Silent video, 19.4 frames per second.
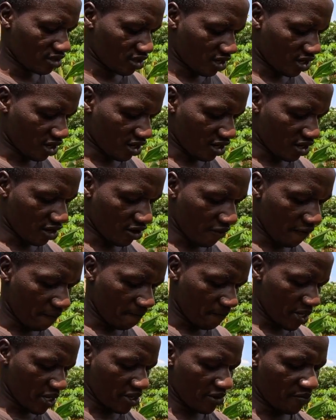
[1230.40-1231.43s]
uh,
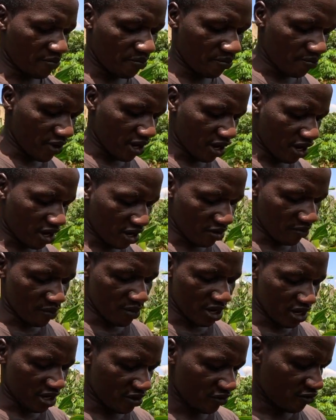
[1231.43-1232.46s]
peep, uh,
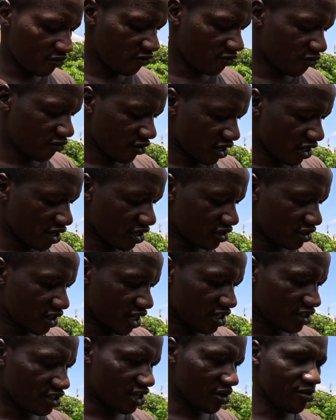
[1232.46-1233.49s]
my friends
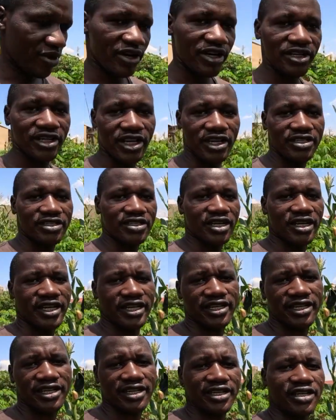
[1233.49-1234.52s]
and Samaritans
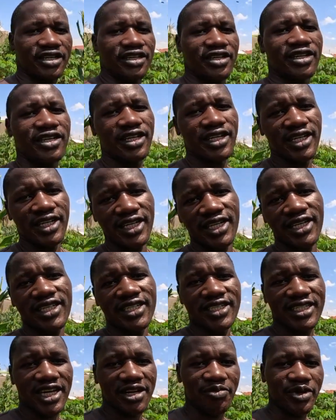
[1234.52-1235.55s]
like
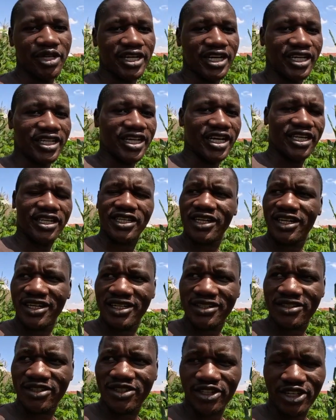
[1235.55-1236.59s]
Tamika
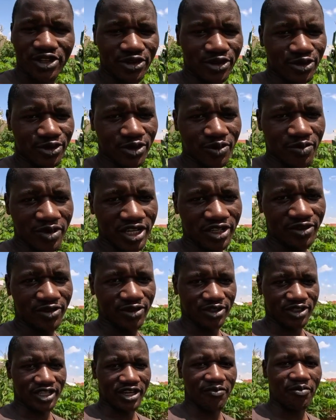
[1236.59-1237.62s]
Douglas. Thank you so much for
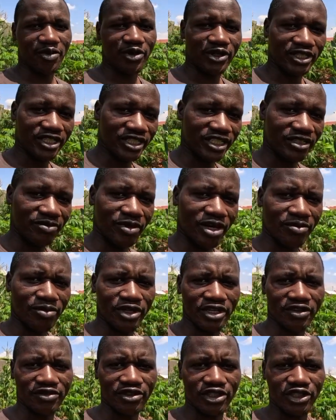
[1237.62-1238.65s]
supporting Mom
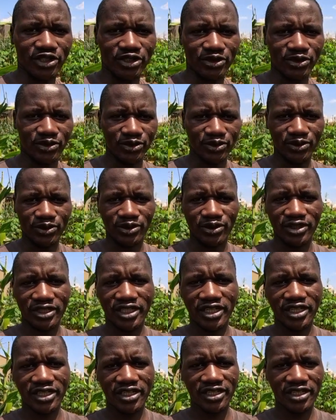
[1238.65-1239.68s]
Kevinish
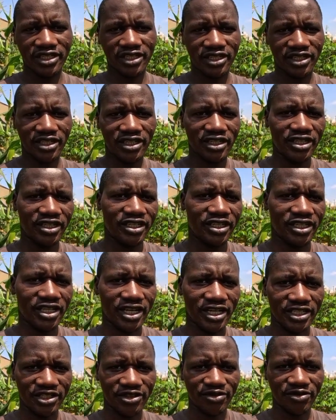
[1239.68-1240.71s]
Gold,
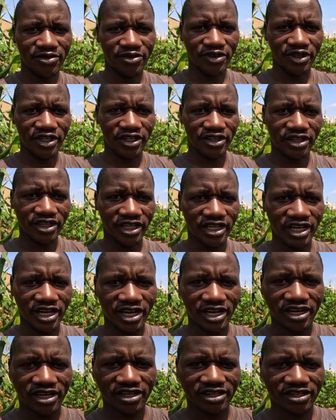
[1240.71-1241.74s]
Auntie V
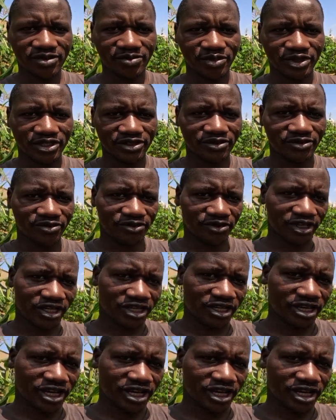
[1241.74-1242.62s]
there, Miss V